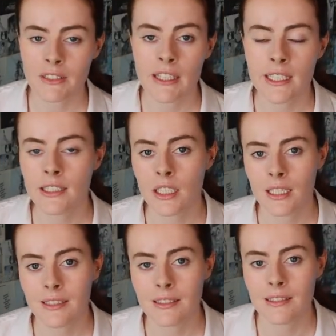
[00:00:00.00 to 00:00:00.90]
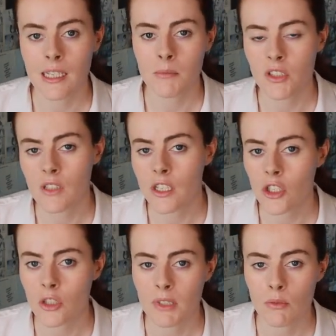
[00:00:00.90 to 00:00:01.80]
Here again, the same
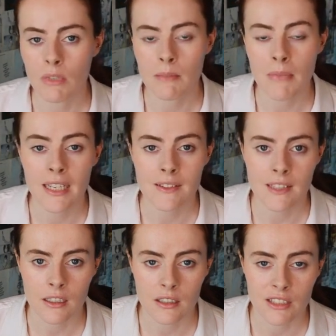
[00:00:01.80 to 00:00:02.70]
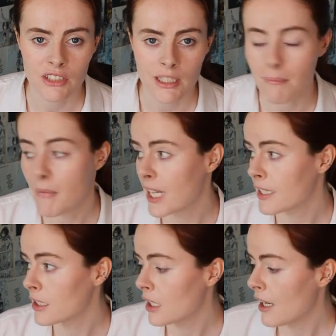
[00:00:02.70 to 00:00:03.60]
distinction between main, secondary and
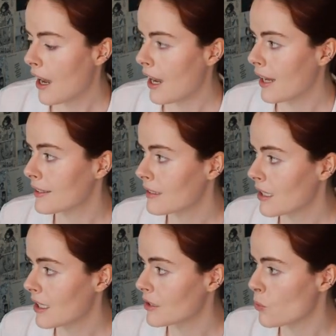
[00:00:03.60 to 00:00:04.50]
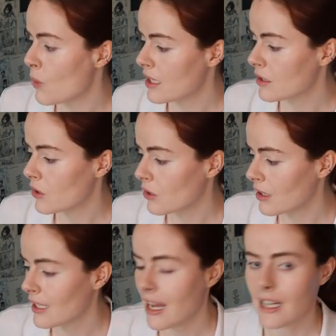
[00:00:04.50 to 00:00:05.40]
minor, and as well you
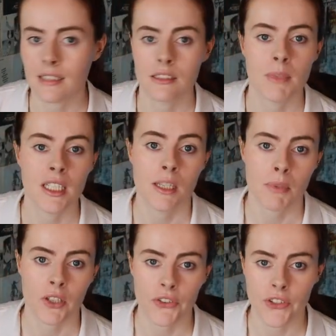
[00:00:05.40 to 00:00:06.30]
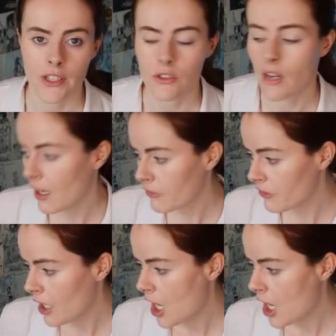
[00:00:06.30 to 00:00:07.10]
can add as many plots as you have,